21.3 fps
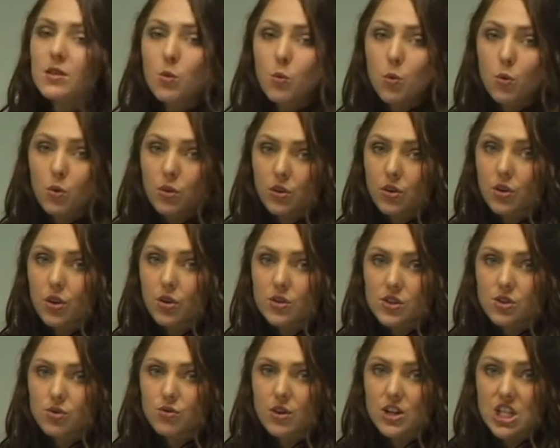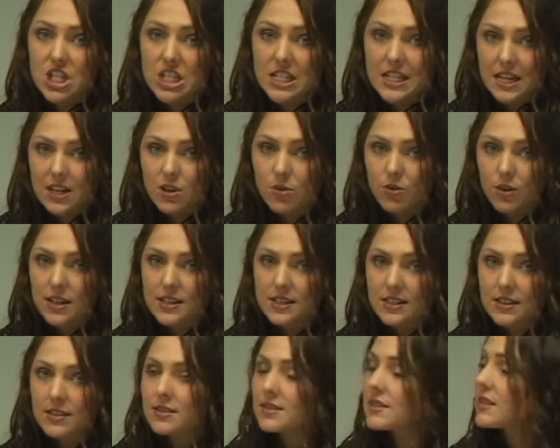the water concentration
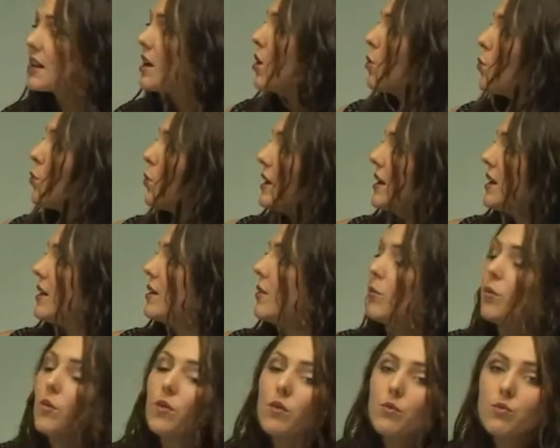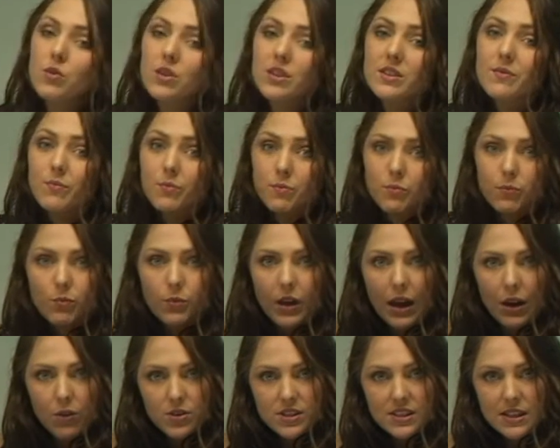decreases. We, re-
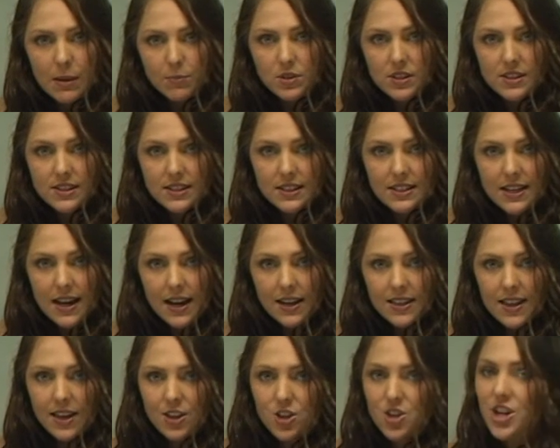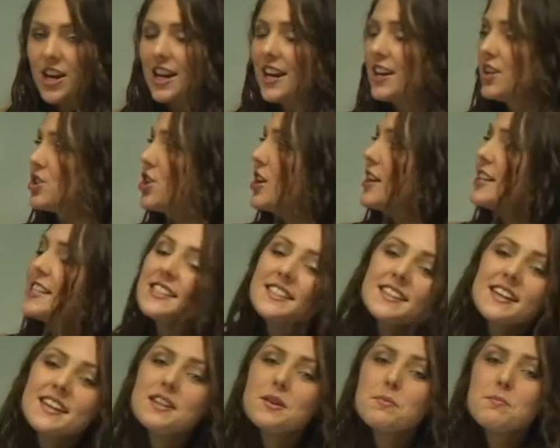our receptors detect that change,
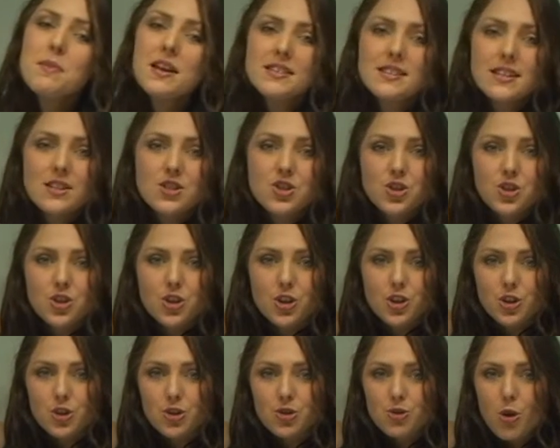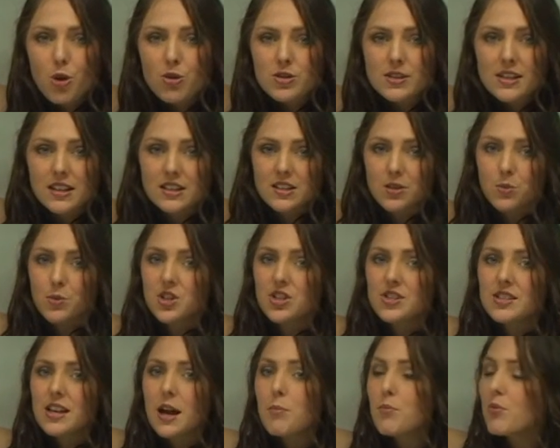send a message to the control center, which is
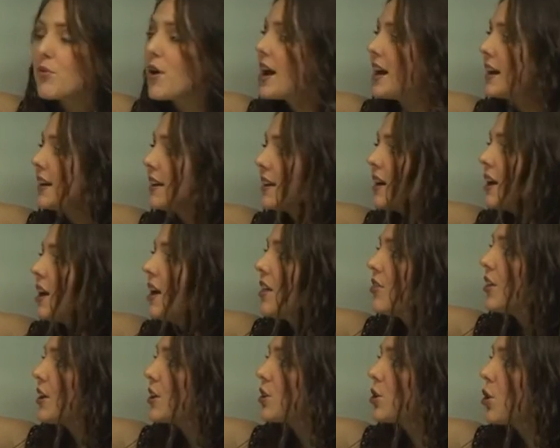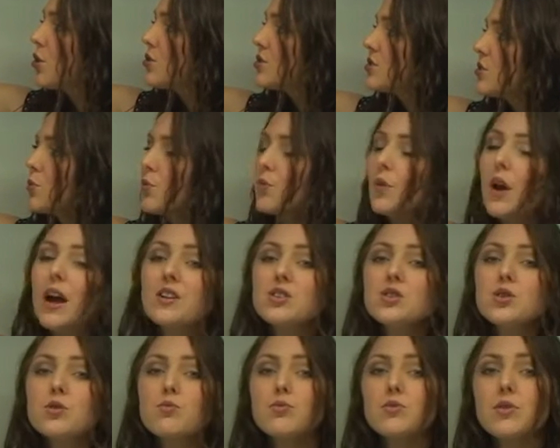our brain, that goes around to
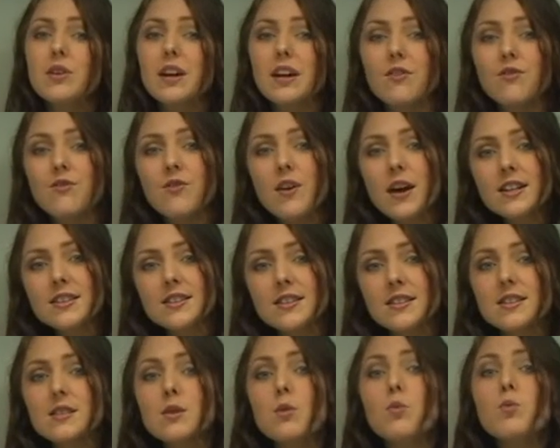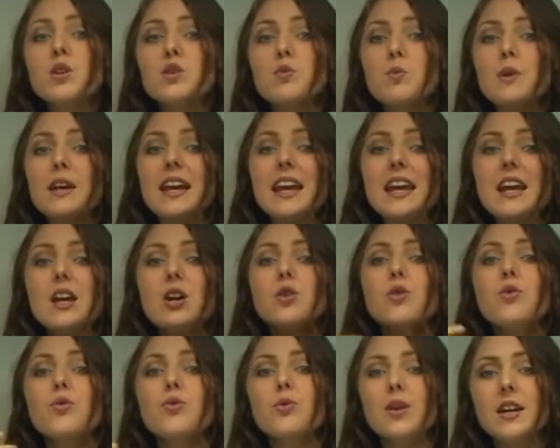the receptors, which we
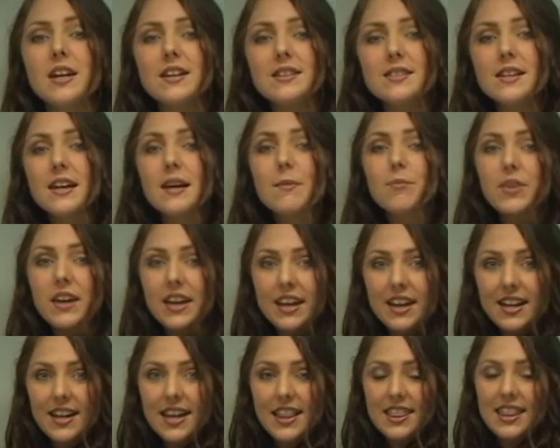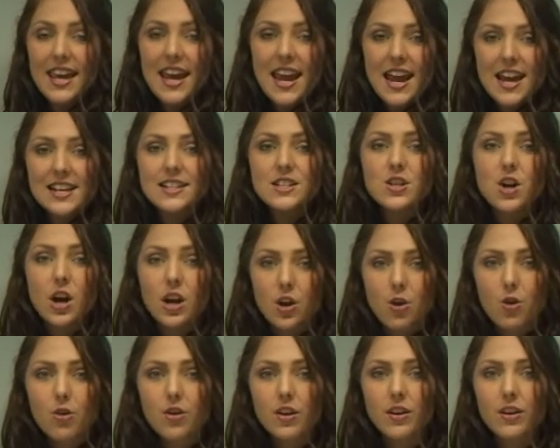increase in the
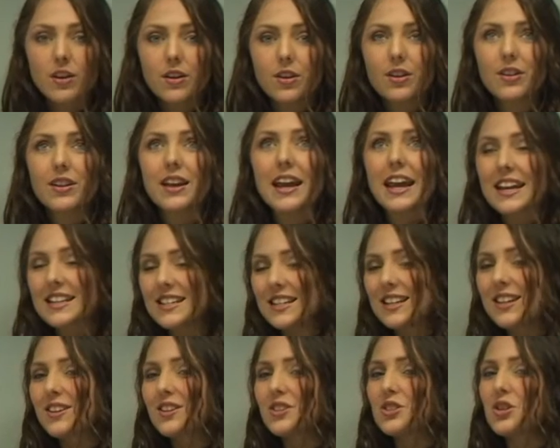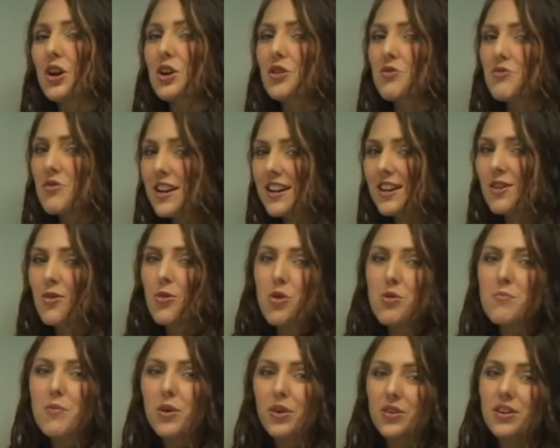antidiuretic antidiuretic
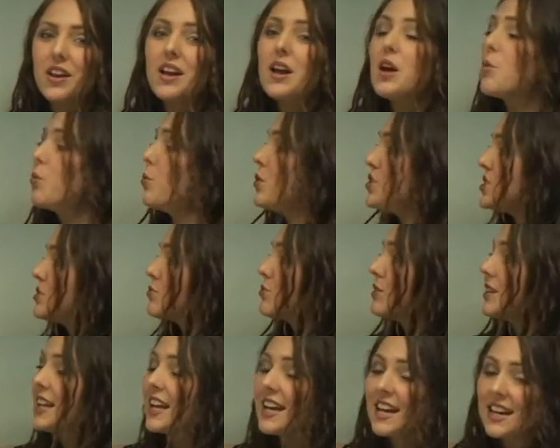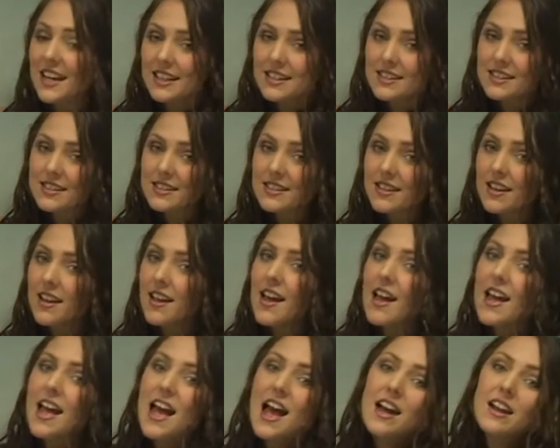hormone which is released
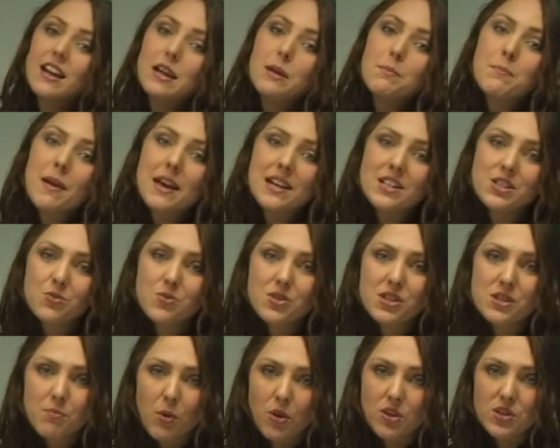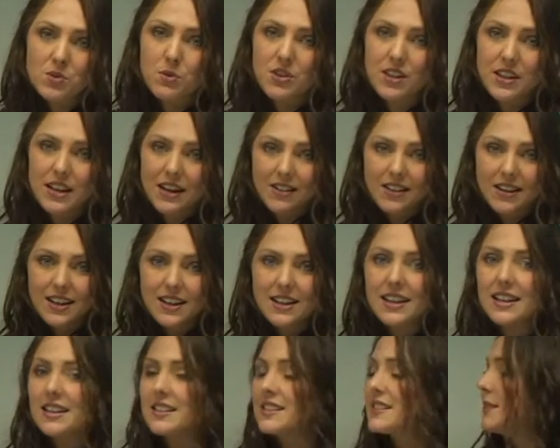and it makes a response within our
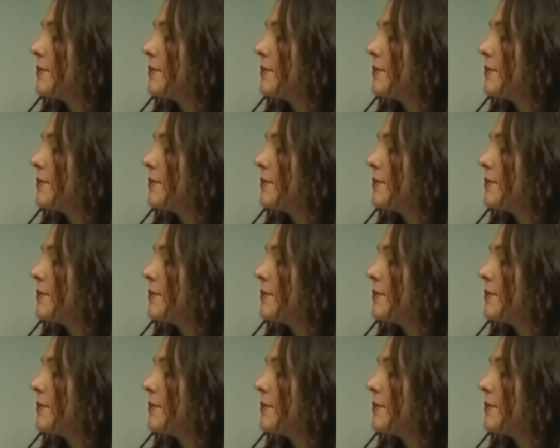kidneys.